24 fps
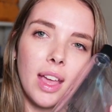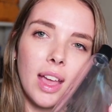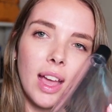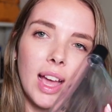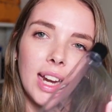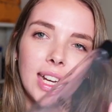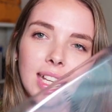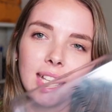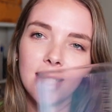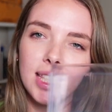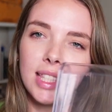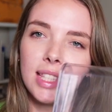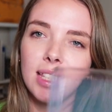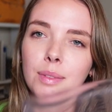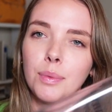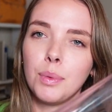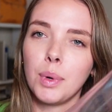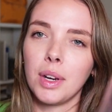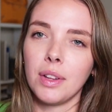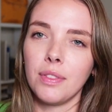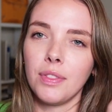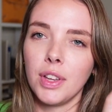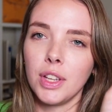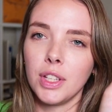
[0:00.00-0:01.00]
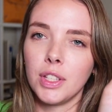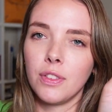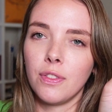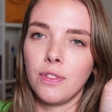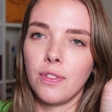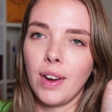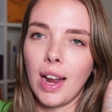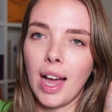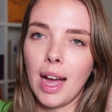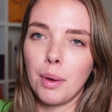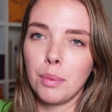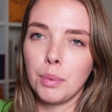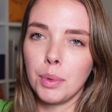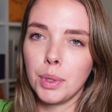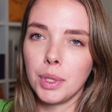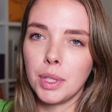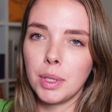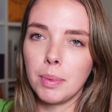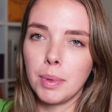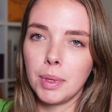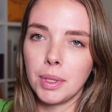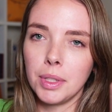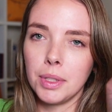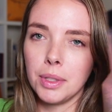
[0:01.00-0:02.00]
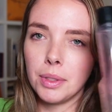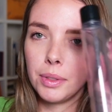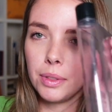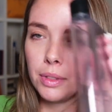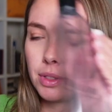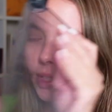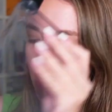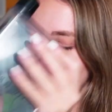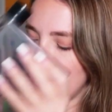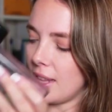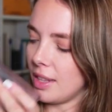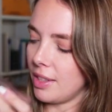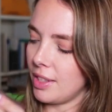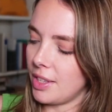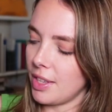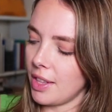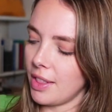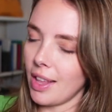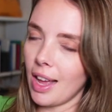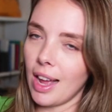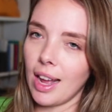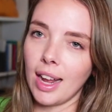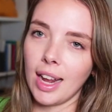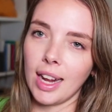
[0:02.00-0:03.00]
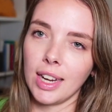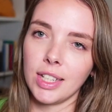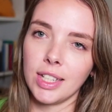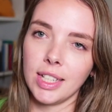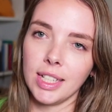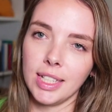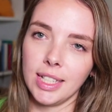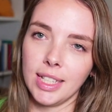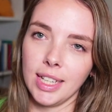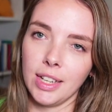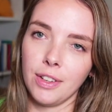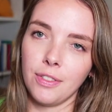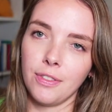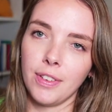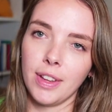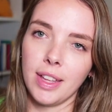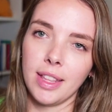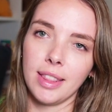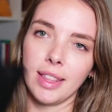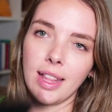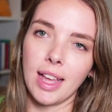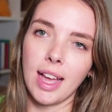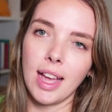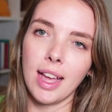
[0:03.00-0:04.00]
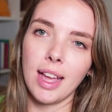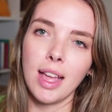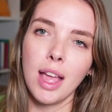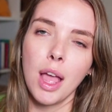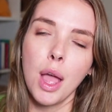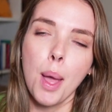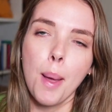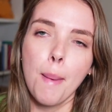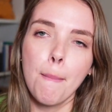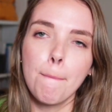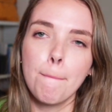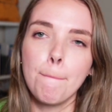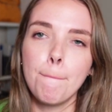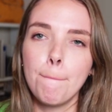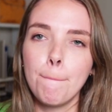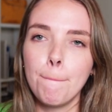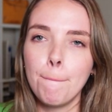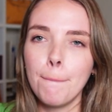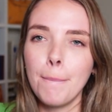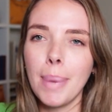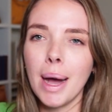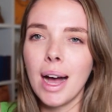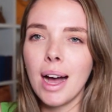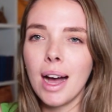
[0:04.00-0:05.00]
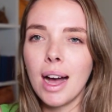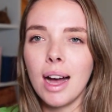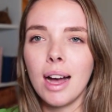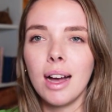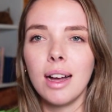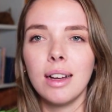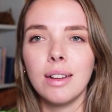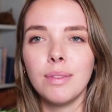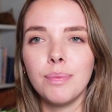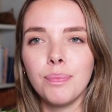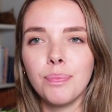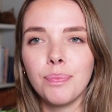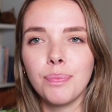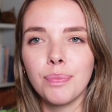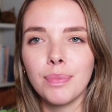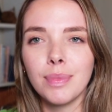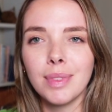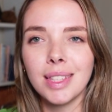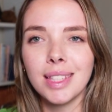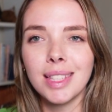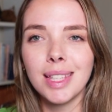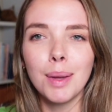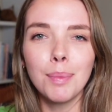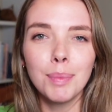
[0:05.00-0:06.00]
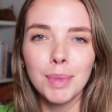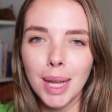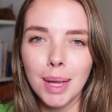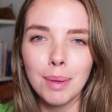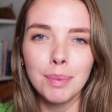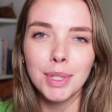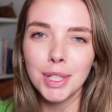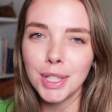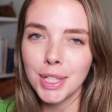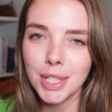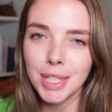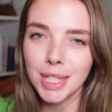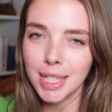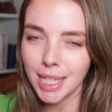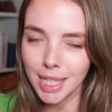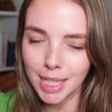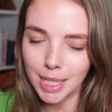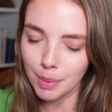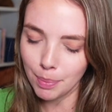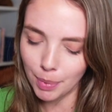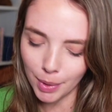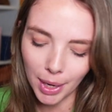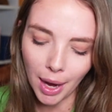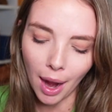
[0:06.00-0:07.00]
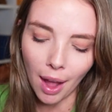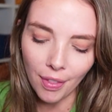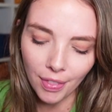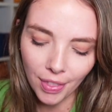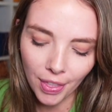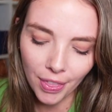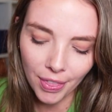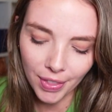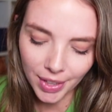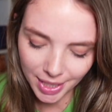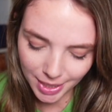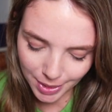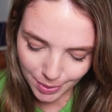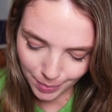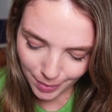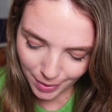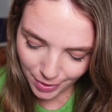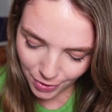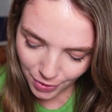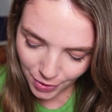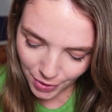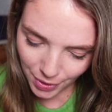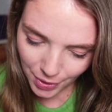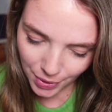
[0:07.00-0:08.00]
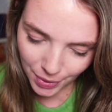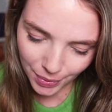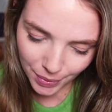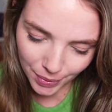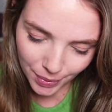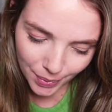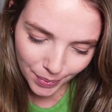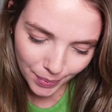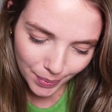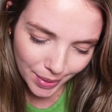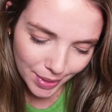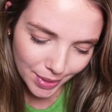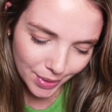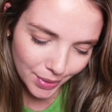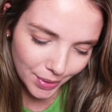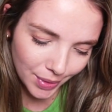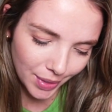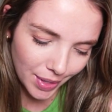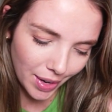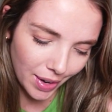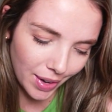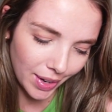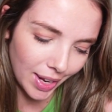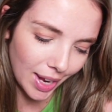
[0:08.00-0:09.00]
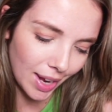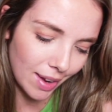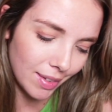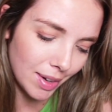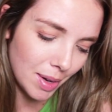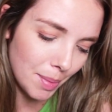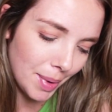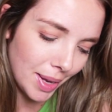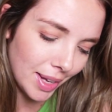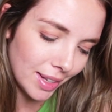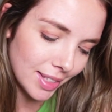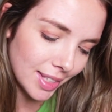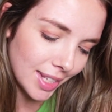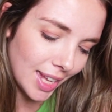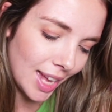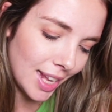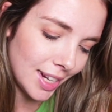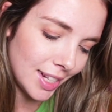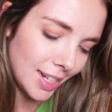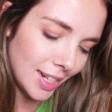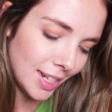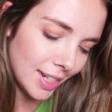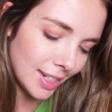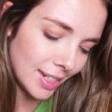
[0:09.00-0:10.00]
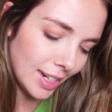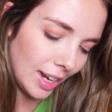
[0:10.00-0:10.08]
and it's one of those flat water bottles, and so that actually did fit in there, but sometimes you just need to bring other things with you when you're going out and about sketching,